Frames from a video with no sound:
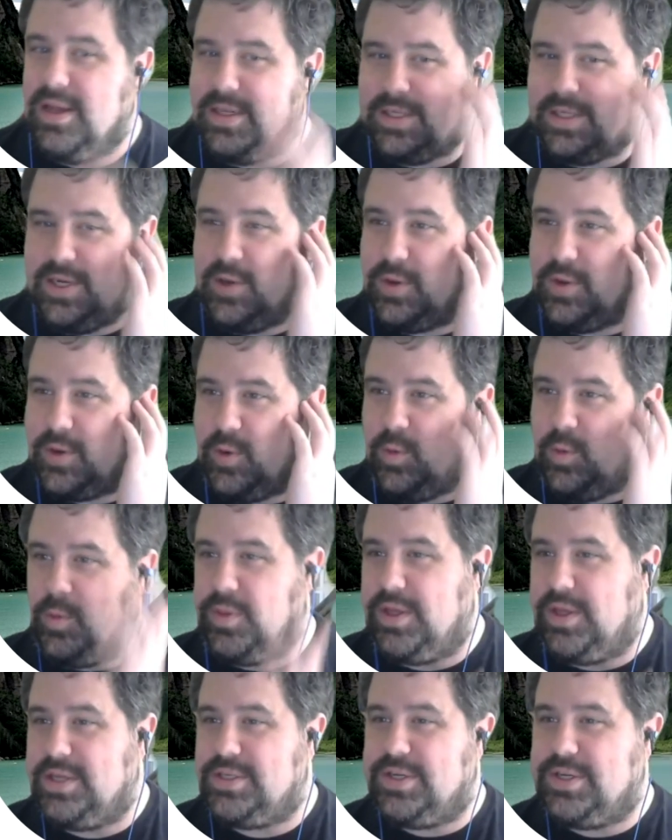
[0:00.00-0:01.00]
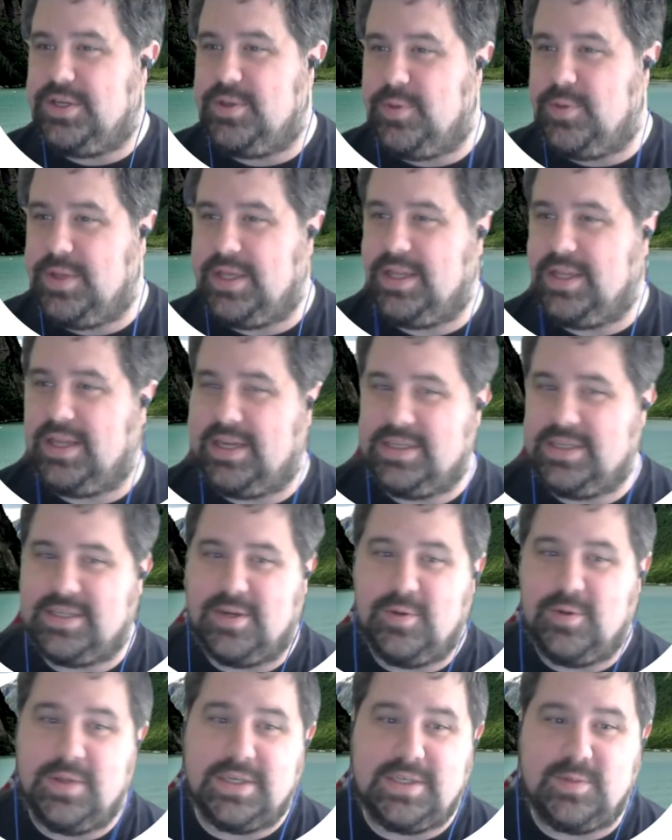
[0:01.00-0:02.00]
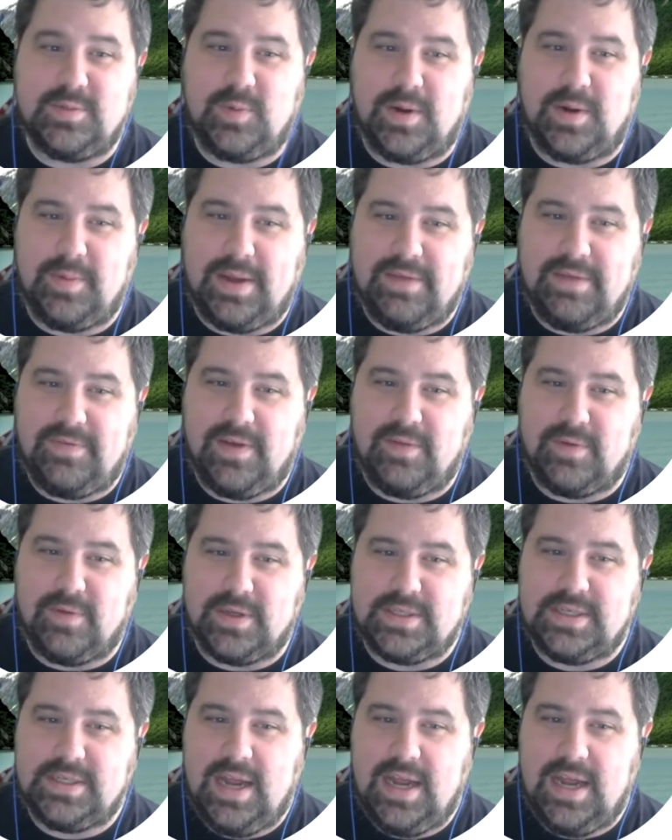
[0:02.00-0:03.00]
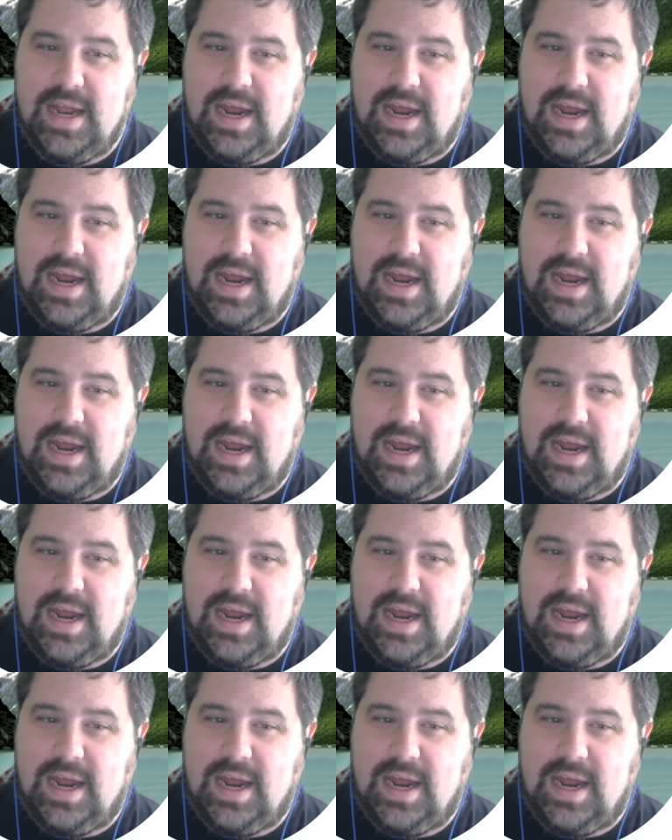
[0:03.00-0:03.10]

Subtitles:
Do you know the cool things you can do in the inline zone? This is one of my favorites.